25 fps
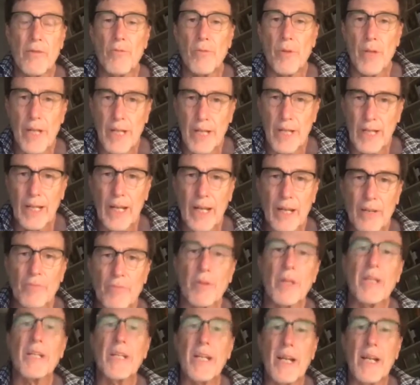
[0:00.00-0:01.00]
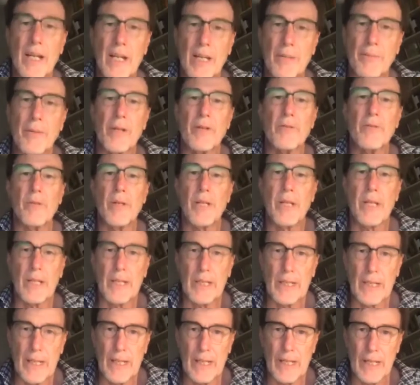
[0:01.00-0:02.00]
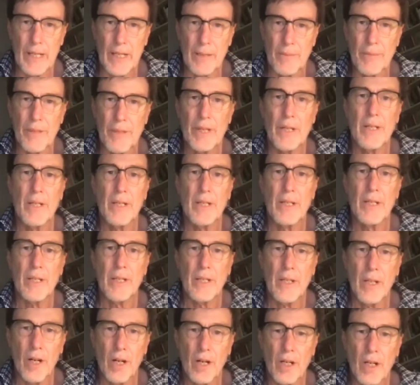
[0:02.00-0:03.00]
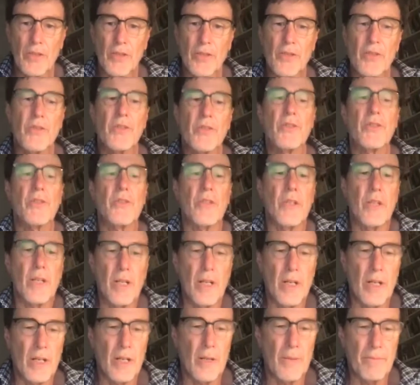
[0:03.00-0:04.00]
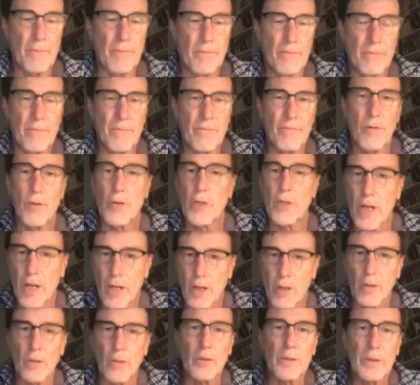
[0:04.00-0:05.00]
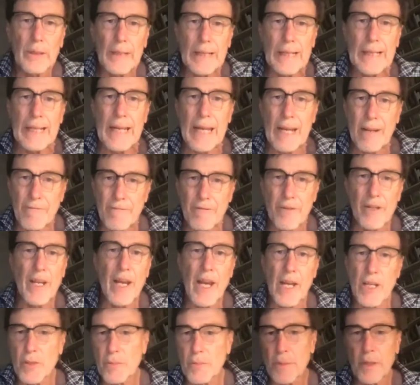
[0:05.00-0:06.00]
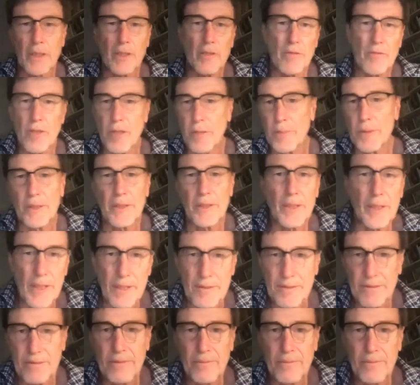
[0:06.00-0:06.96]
rename and reclaim God's foothold in every aspect of human life.